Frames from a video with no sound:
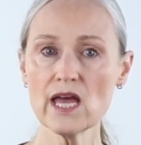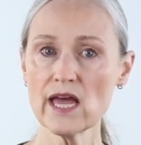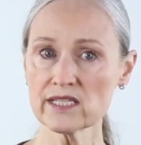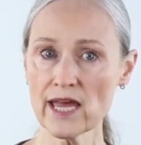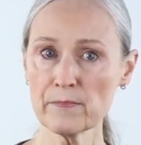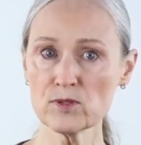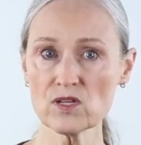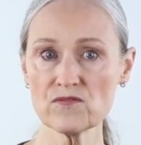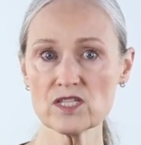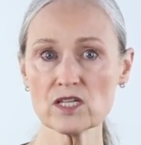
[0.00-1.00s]
Examples
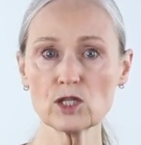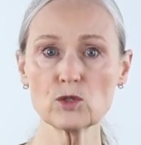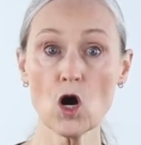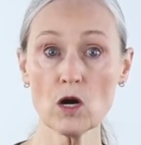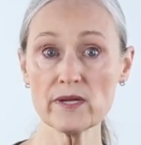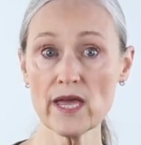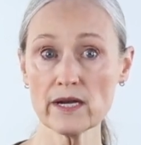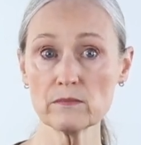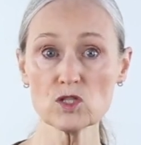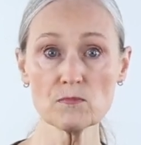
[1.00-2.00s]
of this include harming
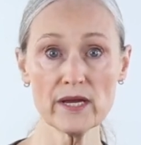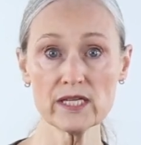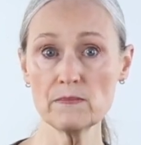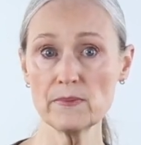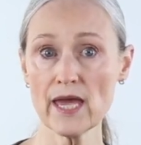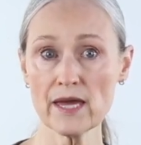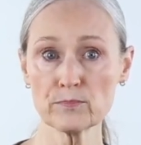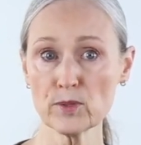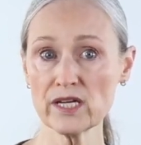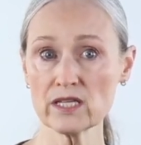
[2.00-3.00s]
animals by keeping and
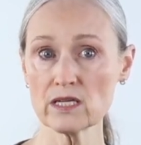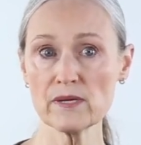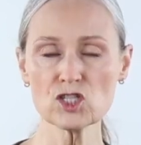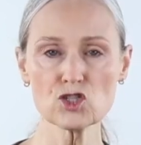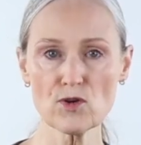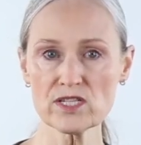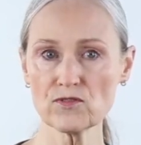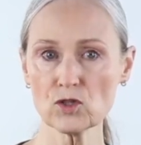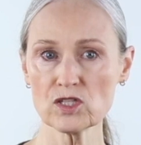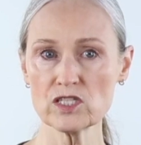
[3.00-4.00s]
breeding them in
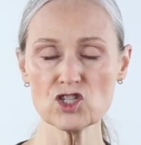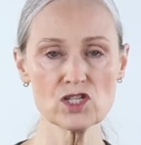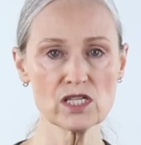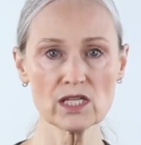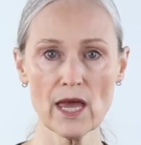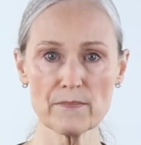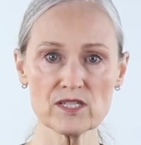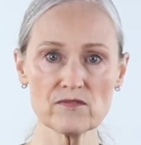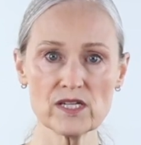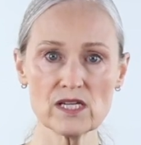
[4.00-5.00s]
stressful conditions in
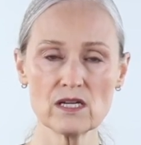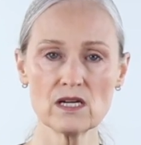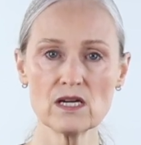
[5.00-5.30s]
captivity.